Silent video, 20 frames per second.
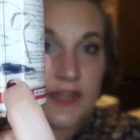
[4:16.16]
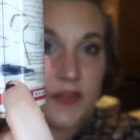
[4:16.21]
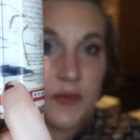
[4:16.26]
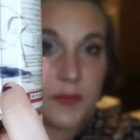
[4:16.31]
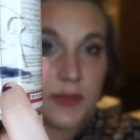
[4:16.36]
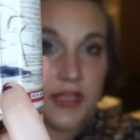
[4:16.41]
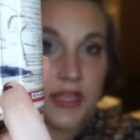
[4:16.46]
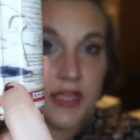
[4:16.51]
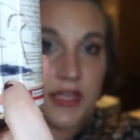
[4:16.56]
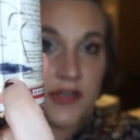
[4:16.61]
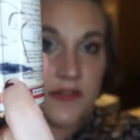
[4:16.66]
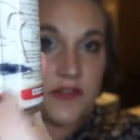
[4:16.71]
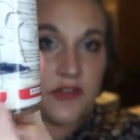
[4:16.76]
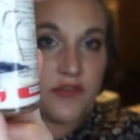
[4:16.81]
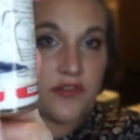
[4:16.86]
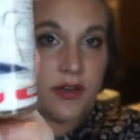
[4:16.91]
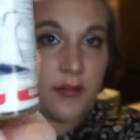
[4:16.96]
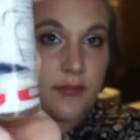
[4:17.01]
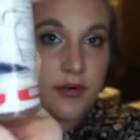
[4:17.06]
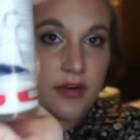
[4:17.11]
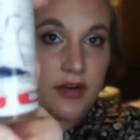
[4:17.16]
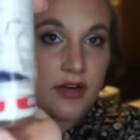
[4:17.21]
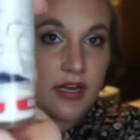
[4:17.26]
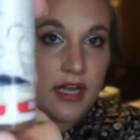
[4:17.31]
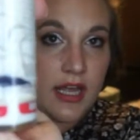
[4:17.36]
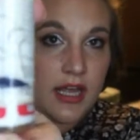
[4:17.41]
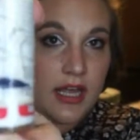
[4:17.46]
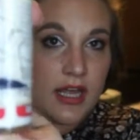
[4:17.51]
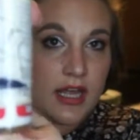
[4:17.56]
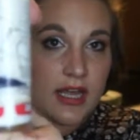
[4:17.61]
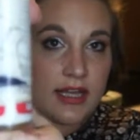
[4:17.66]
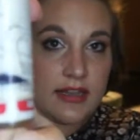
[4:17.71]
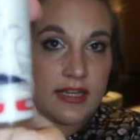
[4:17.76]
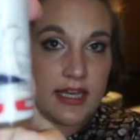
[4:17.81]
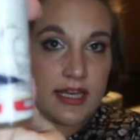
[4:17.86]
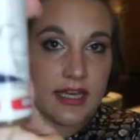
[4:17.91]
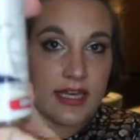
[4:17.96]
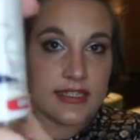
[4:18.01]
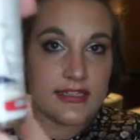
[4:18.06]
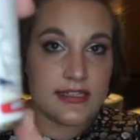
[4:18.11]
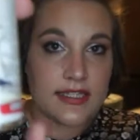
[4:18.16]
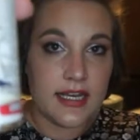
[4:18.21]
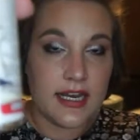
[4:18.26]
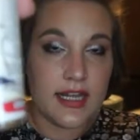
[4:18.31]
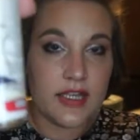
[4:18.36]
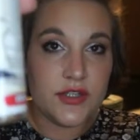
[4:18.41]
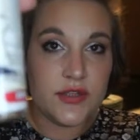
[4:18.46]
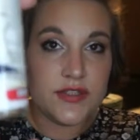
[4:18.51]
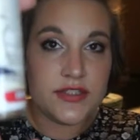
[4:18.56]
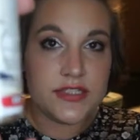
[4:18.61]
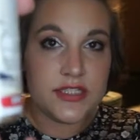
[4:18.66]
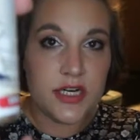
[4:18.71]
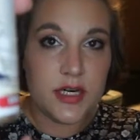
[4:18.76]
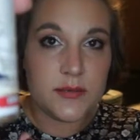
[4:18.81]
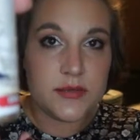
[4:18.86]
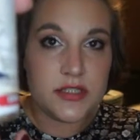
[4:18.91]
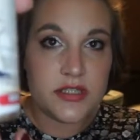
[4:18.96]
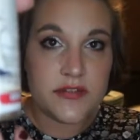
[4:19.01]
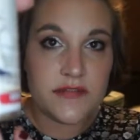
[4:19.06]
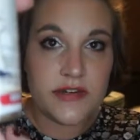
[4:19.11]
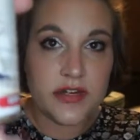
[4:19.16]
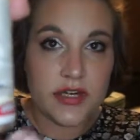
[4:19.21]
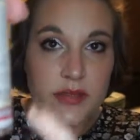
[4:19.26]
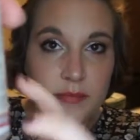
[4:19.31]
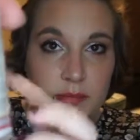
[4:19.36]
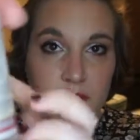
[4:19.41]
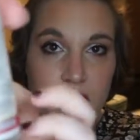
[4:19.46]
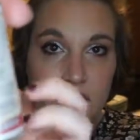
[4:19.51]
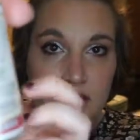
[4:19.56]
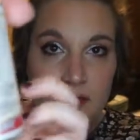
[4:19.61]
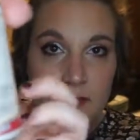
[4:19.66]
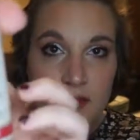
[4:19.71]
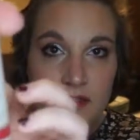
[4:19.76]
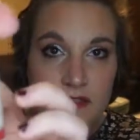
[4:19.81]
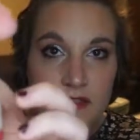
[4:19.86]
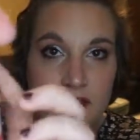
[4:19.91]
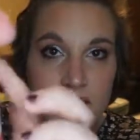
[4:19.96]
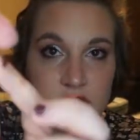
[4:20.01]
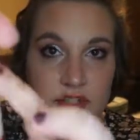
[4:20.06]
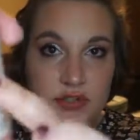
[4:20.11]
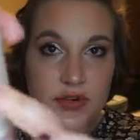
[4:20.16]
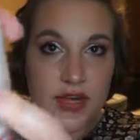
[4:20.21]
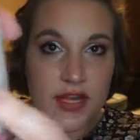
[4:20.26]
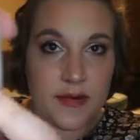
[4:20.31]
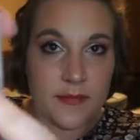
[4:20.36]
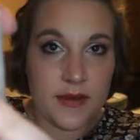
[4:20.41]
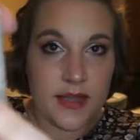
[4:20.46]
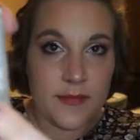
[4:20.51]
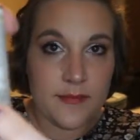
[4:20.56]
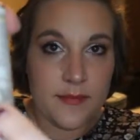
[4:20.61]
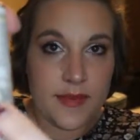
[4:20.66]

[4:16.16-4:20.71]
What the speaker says: at the beginning of November, and like I said, I used it up to the very bottom and then tried my